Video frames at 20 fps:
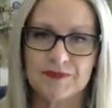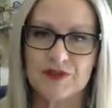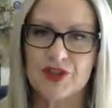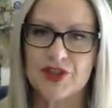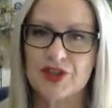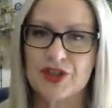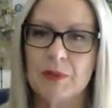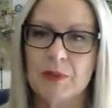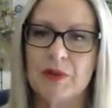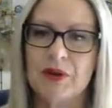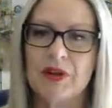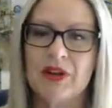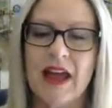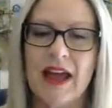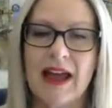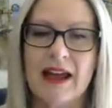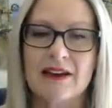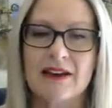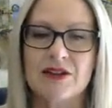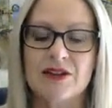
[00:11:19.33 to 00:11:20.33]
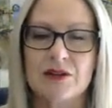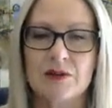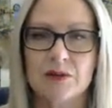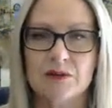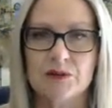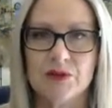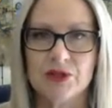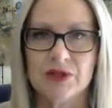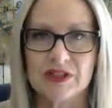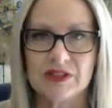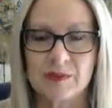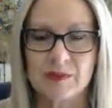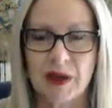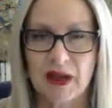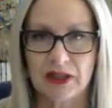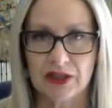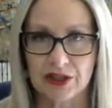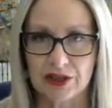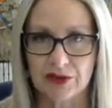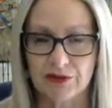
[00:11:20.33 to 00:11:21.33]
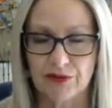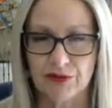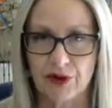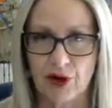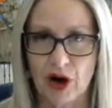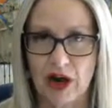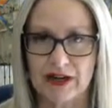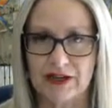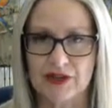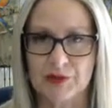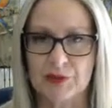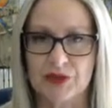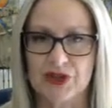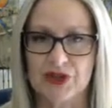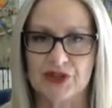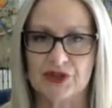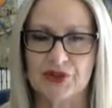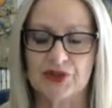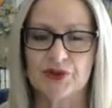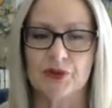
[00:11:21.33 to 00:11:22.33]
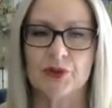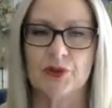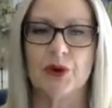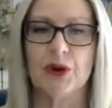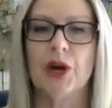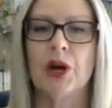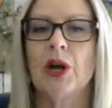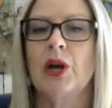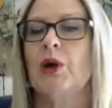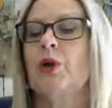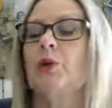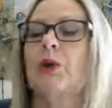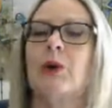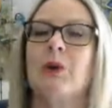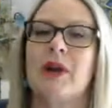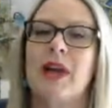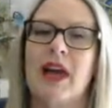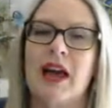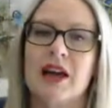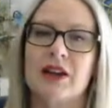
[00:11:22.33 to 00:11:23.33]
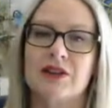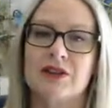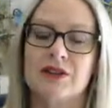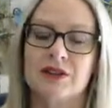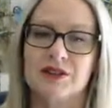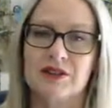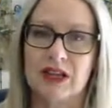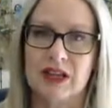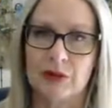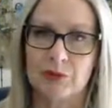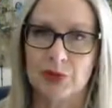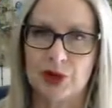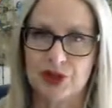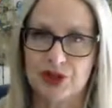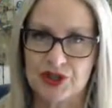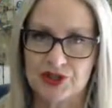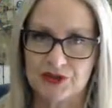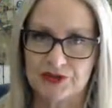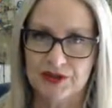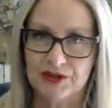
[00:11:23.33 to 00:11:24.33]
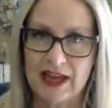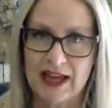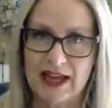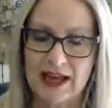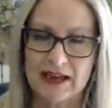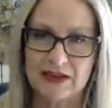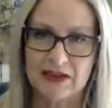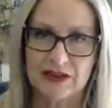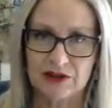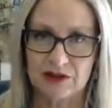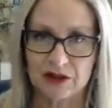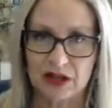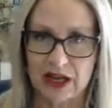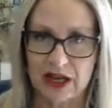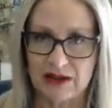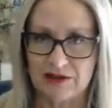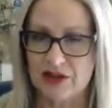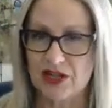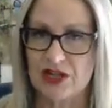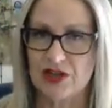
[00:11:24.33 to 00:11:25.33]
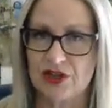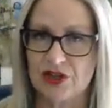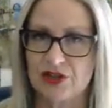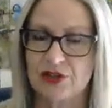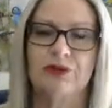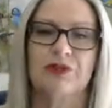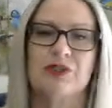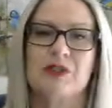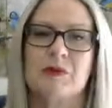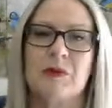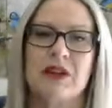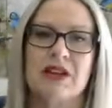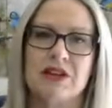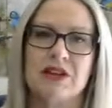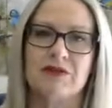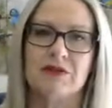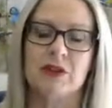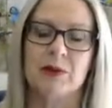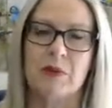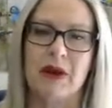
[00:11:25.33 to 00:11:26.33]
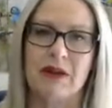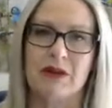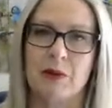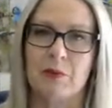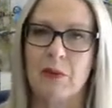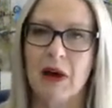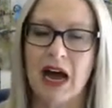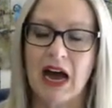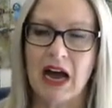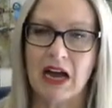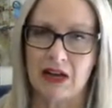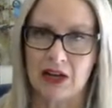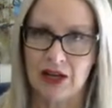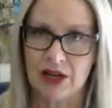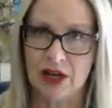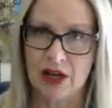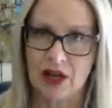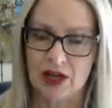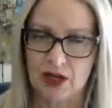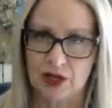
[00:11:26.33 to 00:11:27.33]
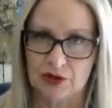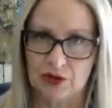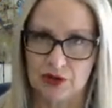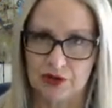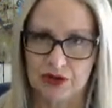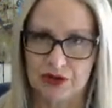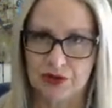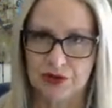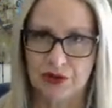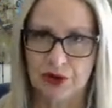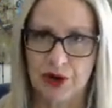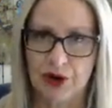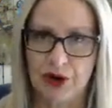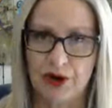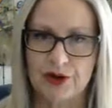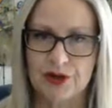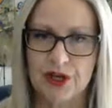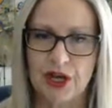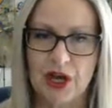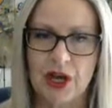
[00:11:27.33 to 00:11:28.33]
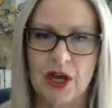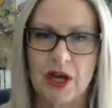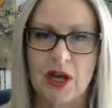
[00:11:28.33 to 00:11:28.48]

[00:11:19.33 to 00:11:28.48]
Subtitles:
Shepherd and the municipality of Ryde, as we just saw, where we had the sale and purchase of land and the assurance being given about the park across the road.